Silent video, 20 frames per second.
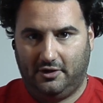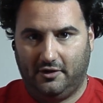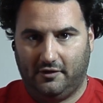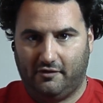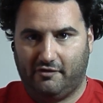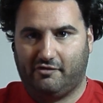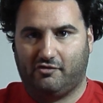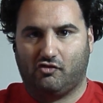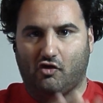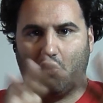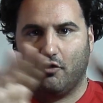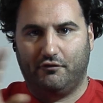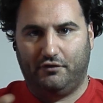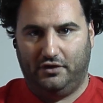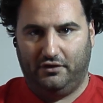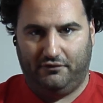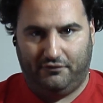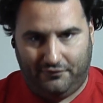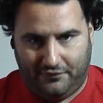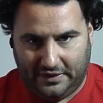
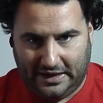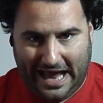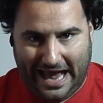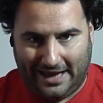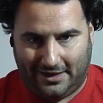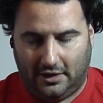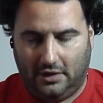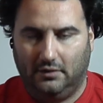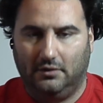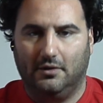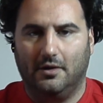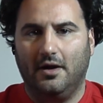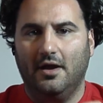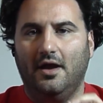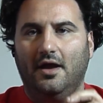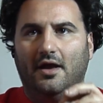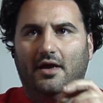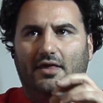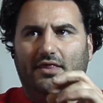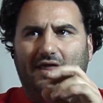conservative vernacular
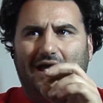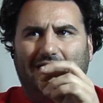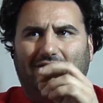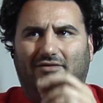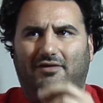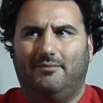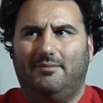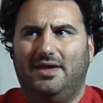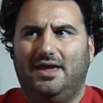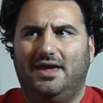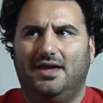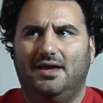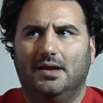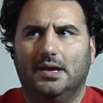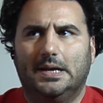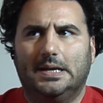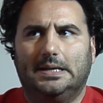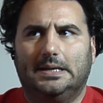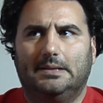that, to me,